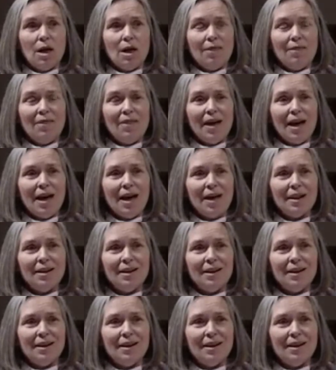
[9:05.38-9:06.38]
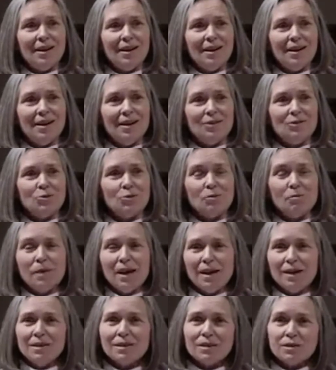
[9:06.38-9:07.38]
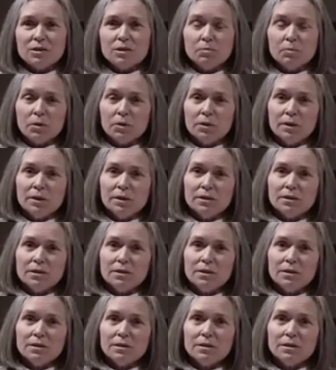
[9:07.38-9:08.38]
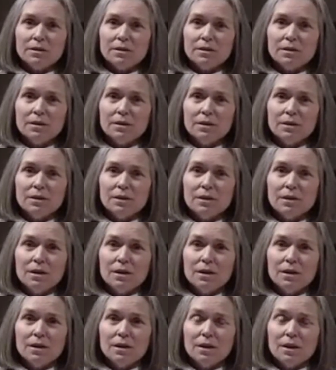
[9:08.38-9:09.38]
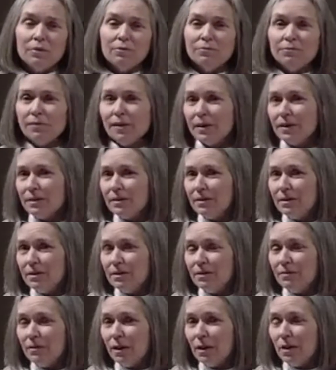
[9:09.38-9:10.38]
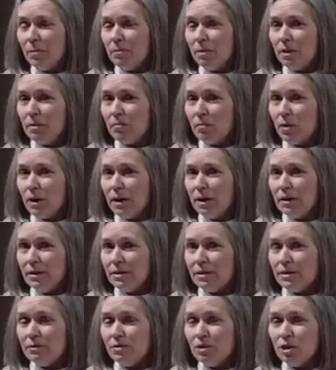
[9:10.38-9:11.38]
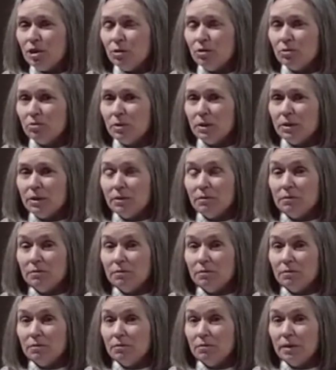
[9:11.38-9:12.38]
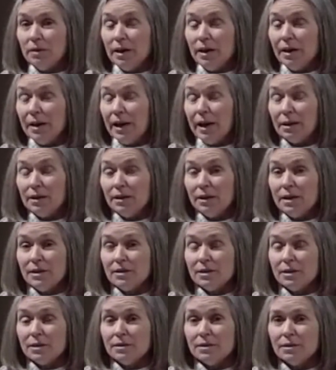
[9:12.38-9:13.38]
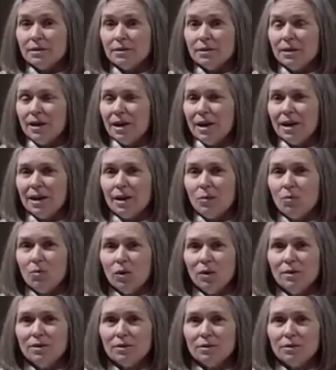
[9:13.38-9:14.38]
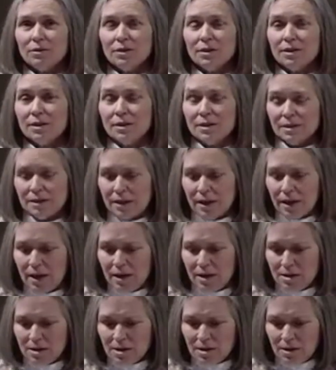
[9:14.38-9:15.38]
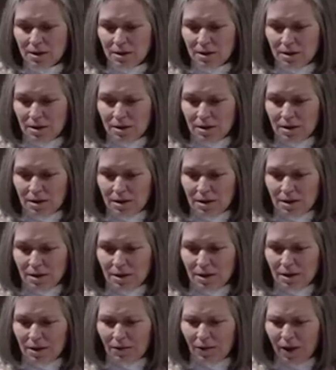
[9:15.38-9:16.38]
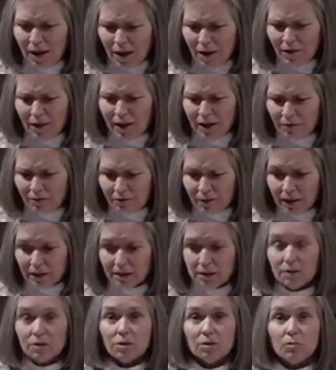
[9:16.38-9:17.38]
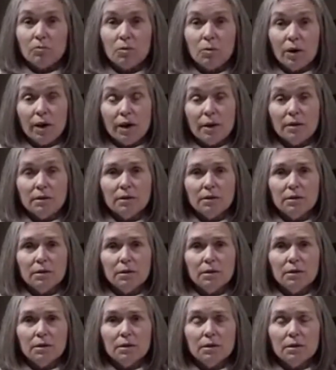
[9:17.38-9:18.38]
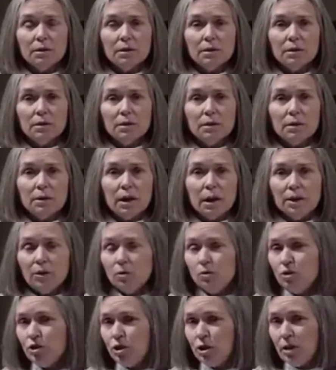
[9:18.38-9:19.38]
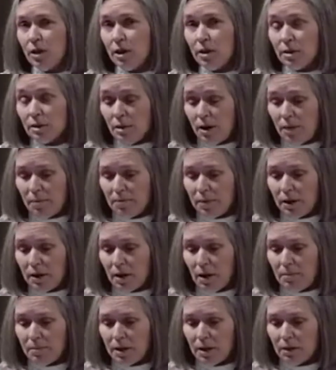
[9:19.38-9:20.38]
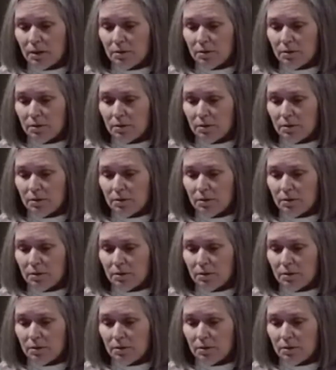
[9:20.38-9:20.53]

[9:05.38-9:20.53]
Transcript: that traumatic experiences affect the developing brains of children and adolescents. And I wonder to this day, you know, how that affected her brain and who she ended up becoming.